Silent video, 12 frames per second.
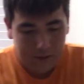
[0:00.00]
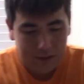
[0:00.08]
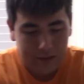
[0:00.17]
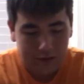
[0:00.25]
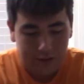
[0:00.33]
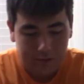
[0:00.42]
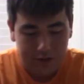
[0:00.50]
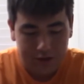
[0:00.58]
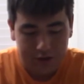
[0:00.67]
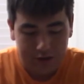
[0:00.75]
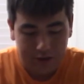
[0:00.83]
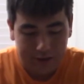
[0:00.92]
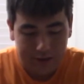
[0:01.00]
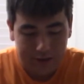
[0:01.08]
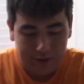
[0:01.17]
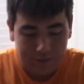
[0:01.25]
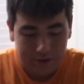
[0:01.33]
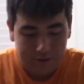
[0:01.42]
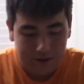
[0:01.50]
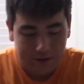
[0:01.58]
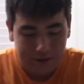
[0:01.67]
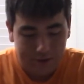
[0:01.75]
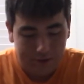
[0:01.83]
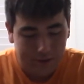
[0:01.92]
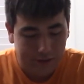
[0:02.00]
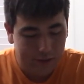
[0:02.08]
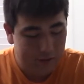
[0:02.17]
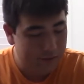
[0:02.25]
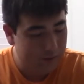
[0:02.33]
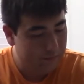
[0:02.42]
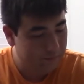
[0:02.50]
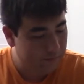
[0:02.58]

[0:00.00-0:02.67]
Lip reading: I can always just clean that up off the counter later.